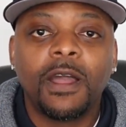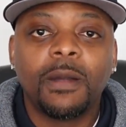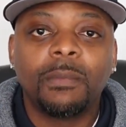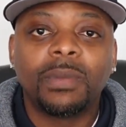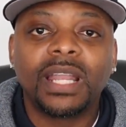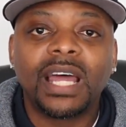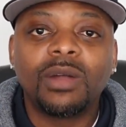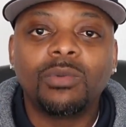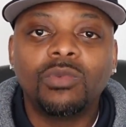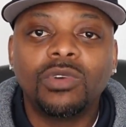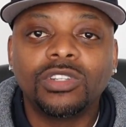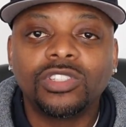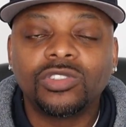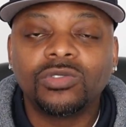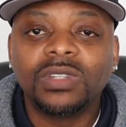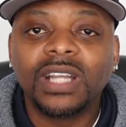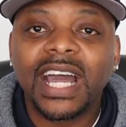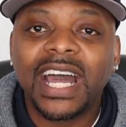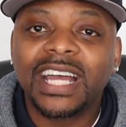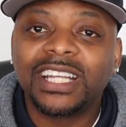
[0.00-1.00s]
But I want you
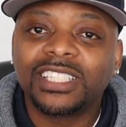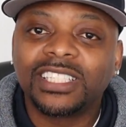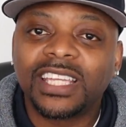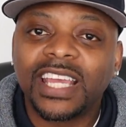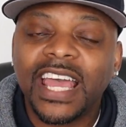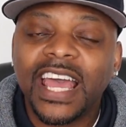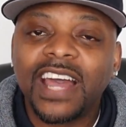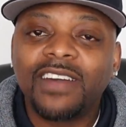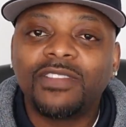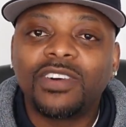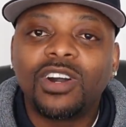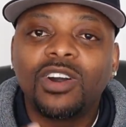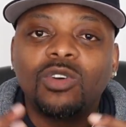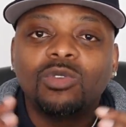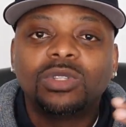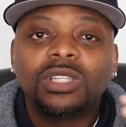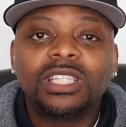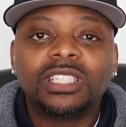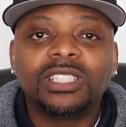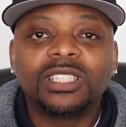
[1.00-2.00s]
guys to have a
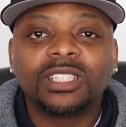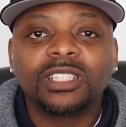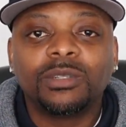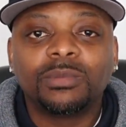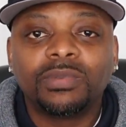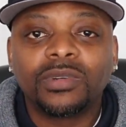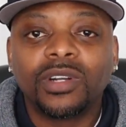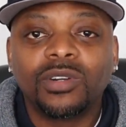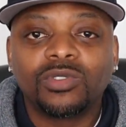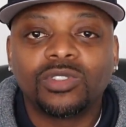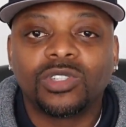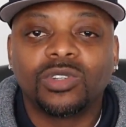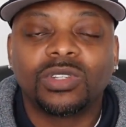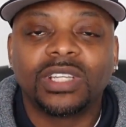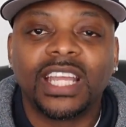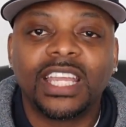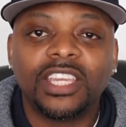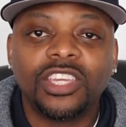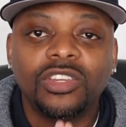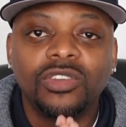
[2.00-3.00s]
holistic approach,
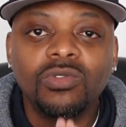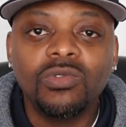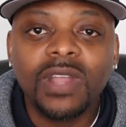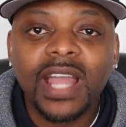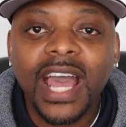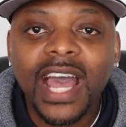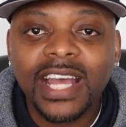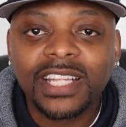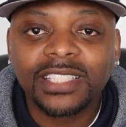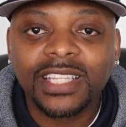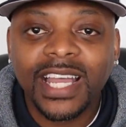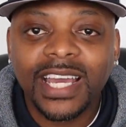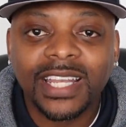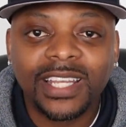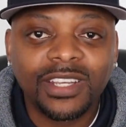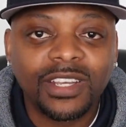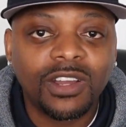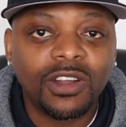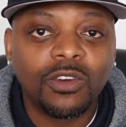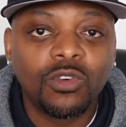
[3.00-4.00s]
okay? You guys got to
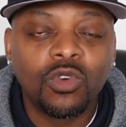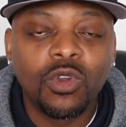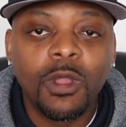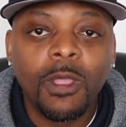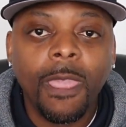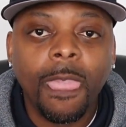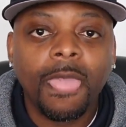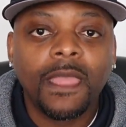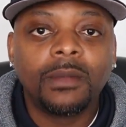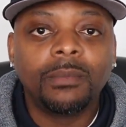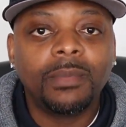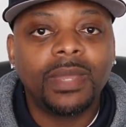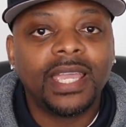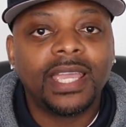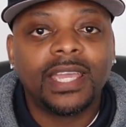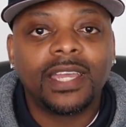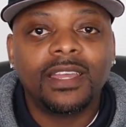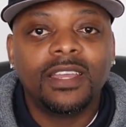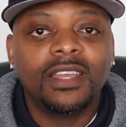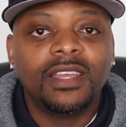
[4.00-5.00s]
know,
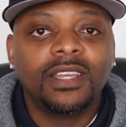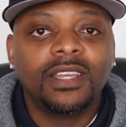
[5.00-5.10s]
man,